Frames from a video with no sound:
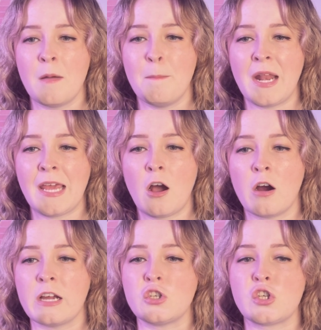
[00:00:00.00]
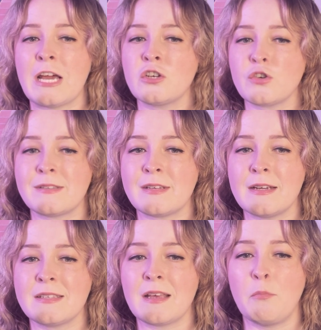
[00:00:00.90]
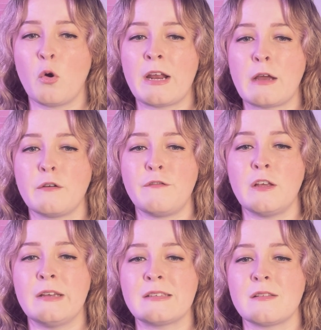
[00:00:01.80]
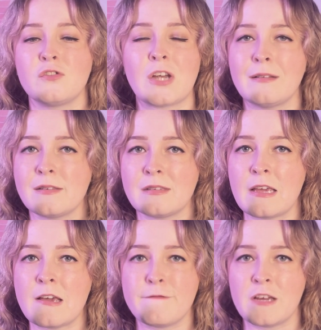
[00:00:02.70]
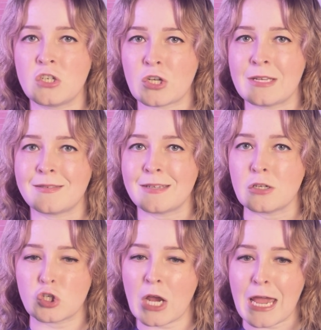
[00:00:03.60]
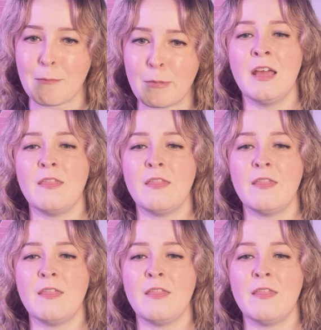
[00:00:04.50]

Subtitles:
many are enchantresses born out of feelings of jealousy, vengeance, and shame.